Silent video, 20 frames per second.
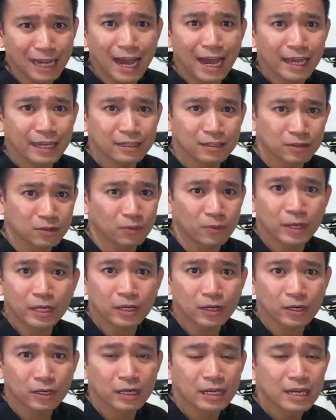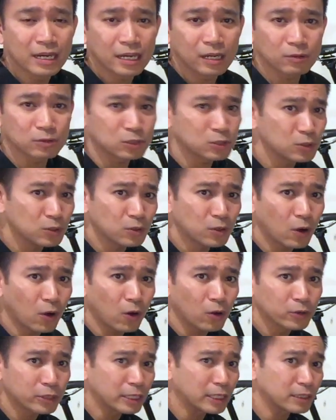died in the winter. It was too
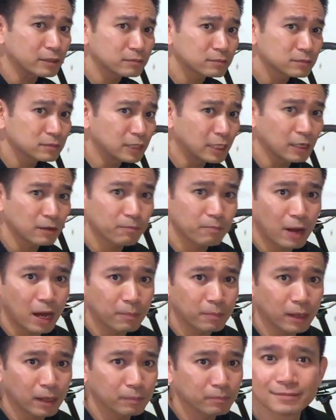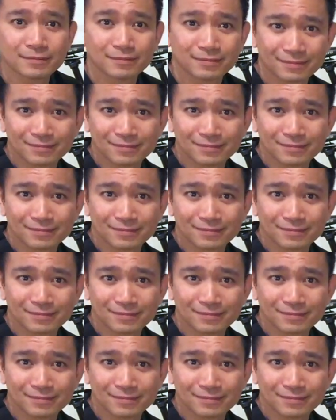cold and it didn't pop up.